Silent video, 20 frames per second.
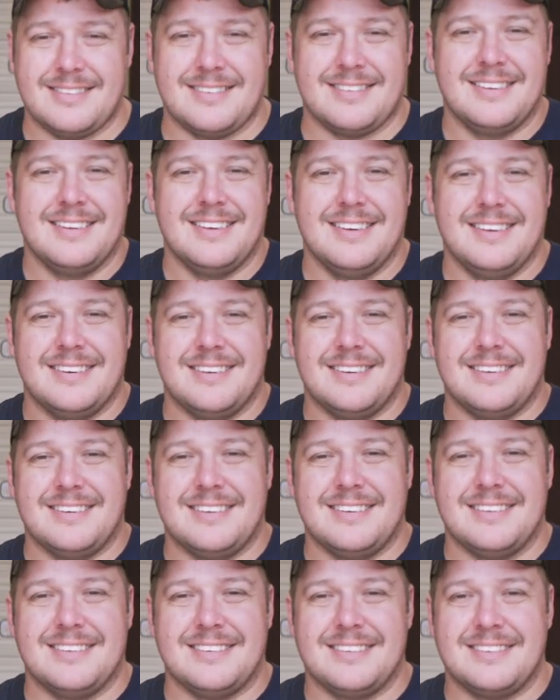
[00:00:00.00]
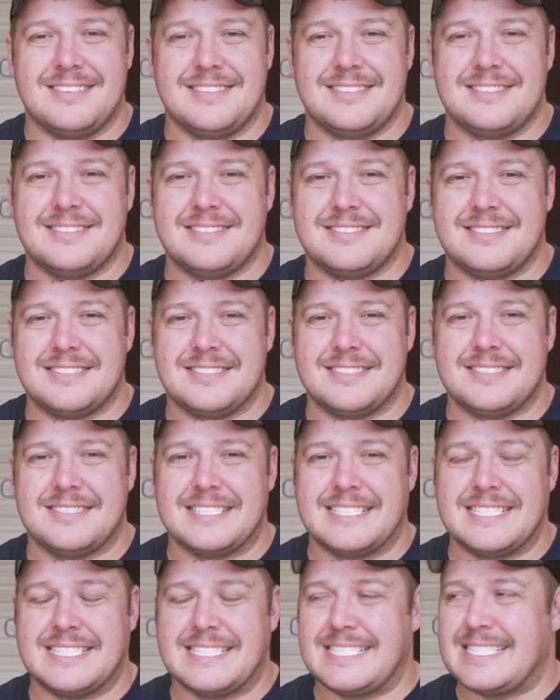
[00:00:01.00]

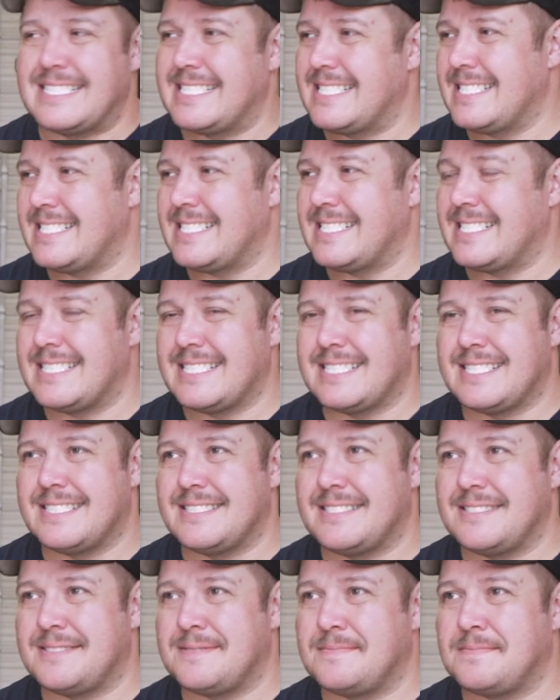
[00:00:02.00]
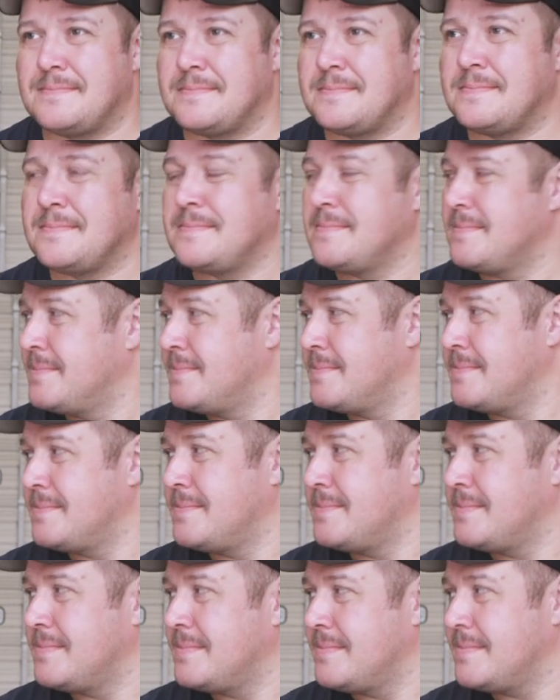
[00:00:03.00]

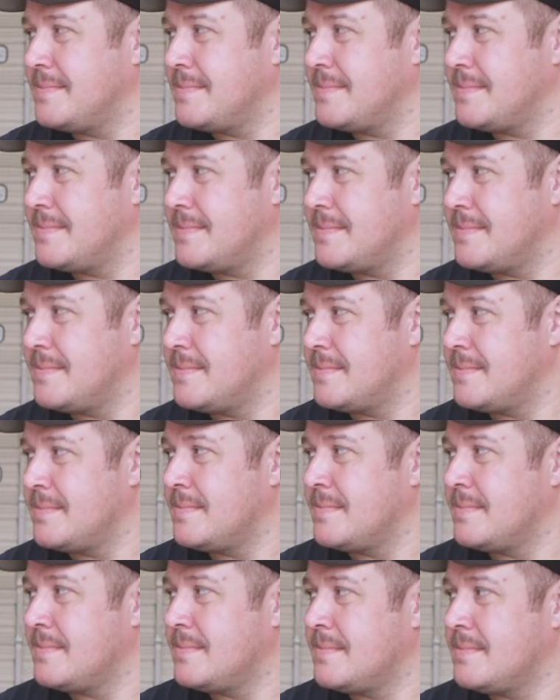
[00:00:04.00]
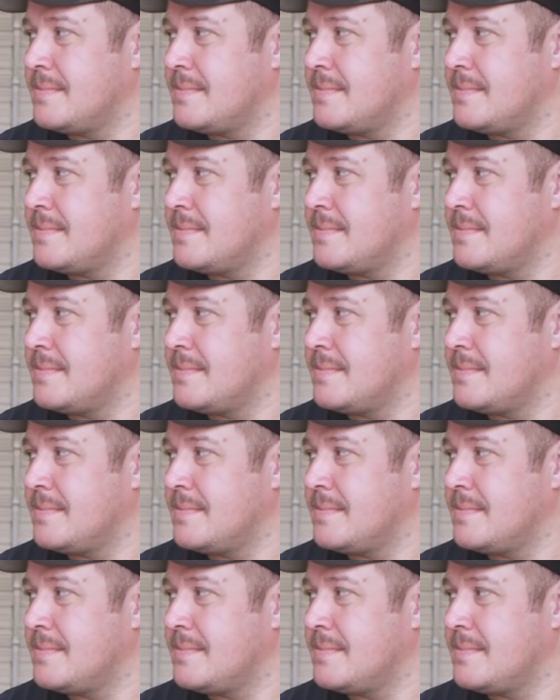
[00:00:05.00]
No words are spoken by the person on screen.